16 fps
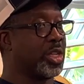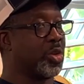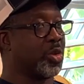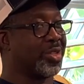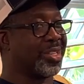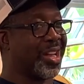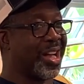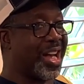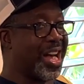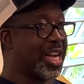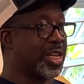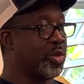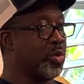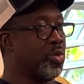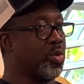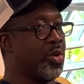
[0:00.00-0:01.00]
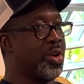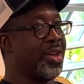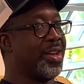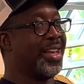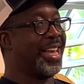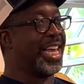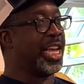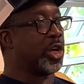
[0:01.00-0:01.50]
to talk to,
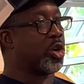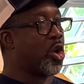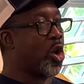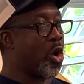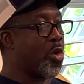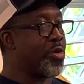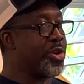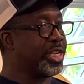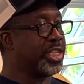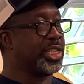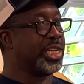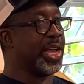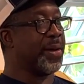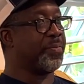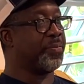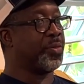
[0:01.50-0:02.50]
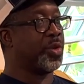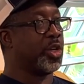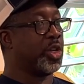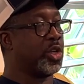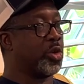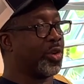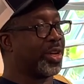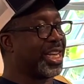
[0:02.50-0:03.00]
encourage them, you
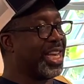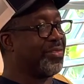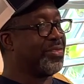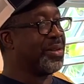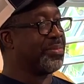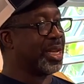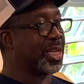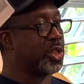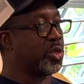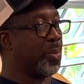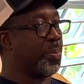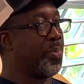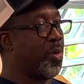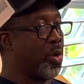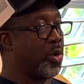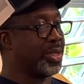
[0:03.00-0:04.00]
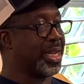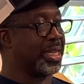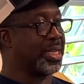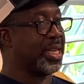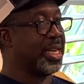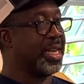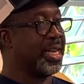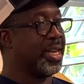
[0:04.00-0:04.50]
know, give them that support that
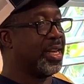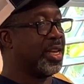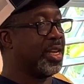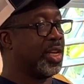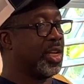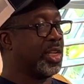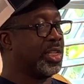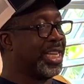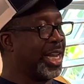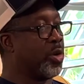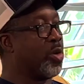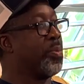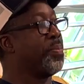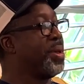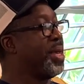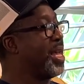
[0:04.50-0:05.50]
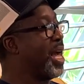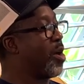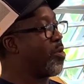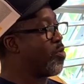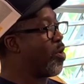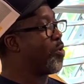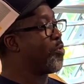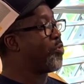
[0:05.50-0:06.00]
they're gonna be
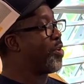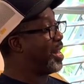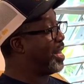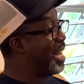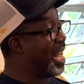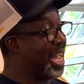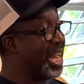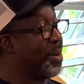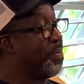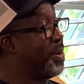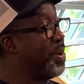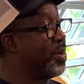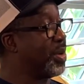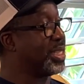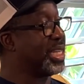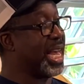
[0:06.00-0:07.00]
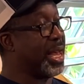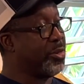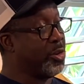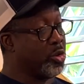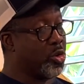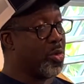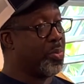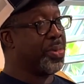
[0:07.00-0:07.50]
around for a longer period of time.
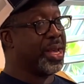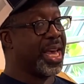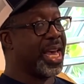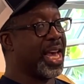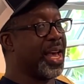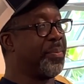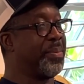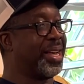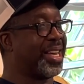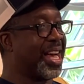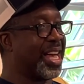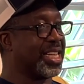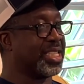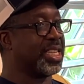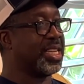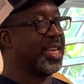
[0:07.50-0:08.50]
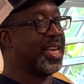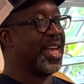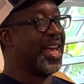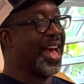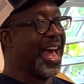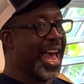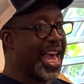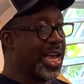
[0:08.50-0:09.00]
You're gonna be here because
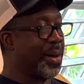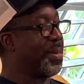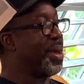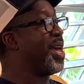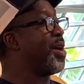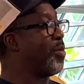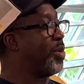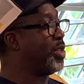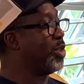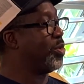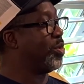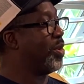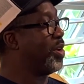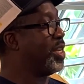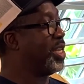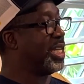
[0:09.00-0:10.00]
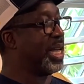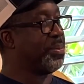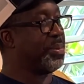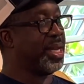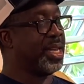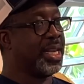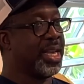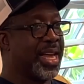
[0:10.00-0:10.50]
I am here with you. You know what I
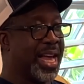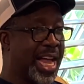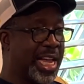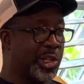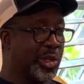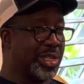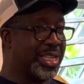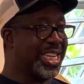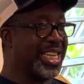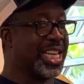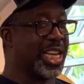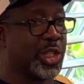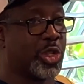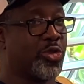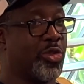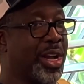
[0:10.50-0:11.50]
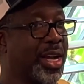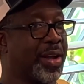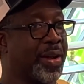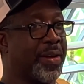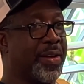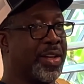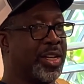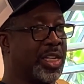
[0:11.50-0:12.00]
mean? And you need that strength.
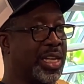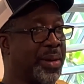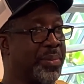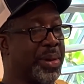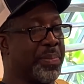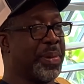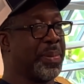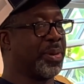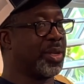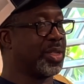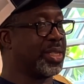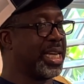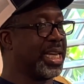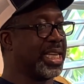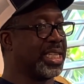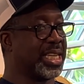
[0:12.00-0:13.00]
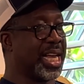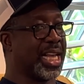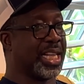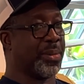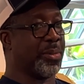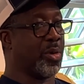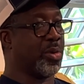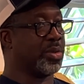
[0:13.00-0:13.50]
You know what I mean? People that think it's all
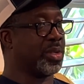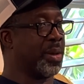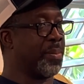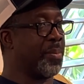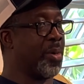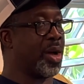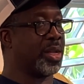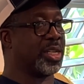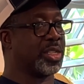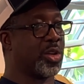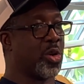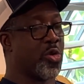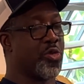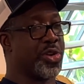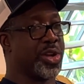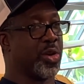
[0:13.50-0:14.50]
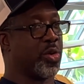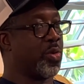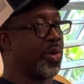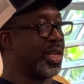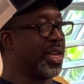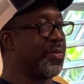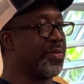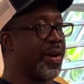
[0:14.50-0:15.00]
about the monetary or
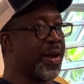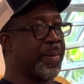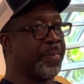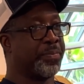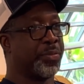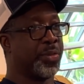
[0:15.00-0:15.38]
whatever.